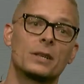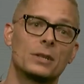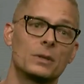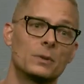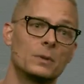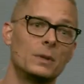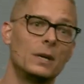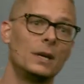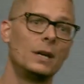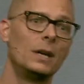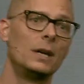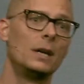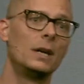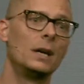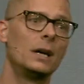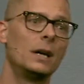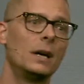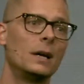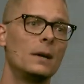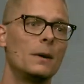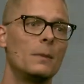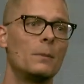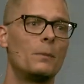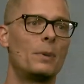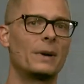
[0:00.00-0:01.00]
you.
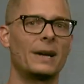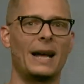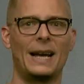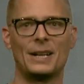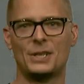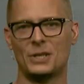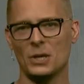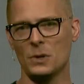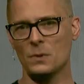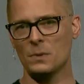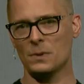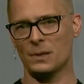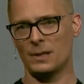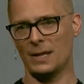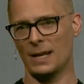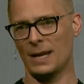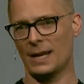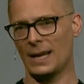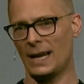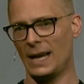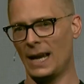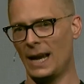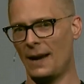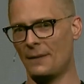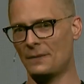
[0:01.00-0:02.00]
But I don't think
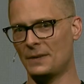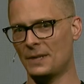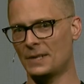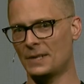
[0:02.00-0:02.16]
I have to